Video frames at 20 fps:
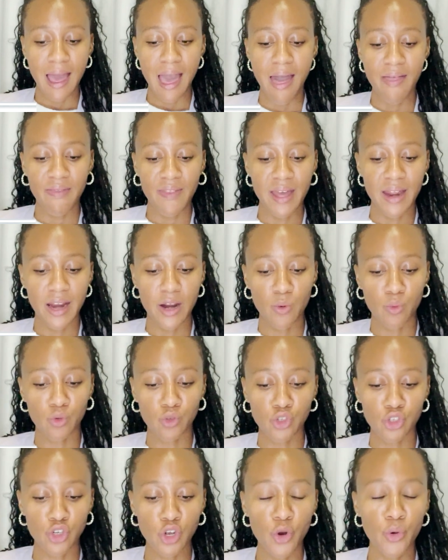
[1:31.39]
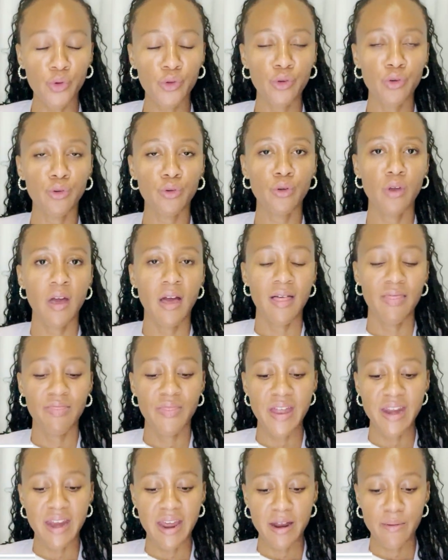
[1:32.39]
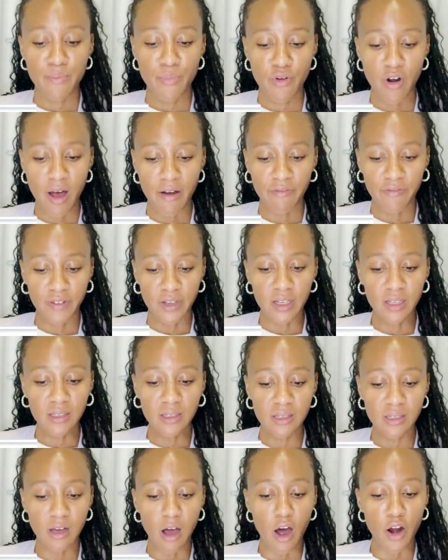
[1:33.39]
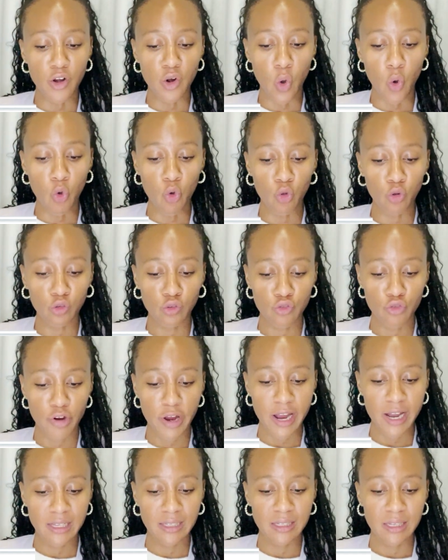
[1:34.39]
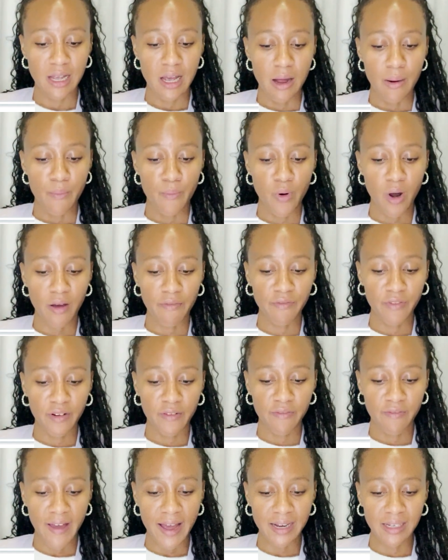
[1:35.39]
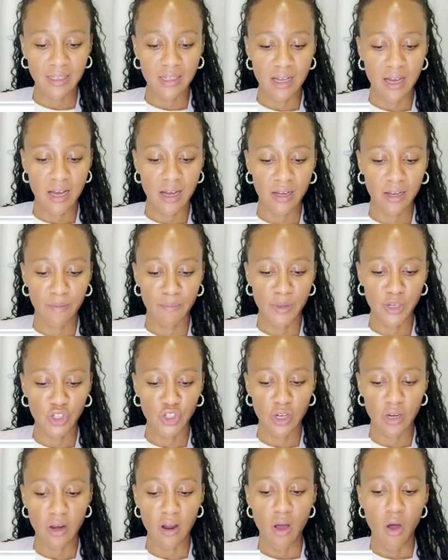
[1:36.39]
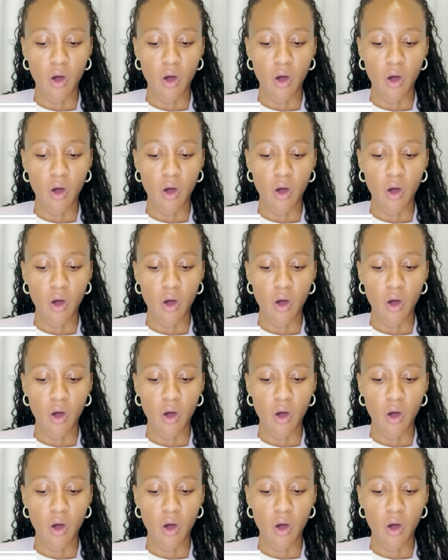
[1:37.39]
and then it will show you the net profits on all trades, profit factor, commission,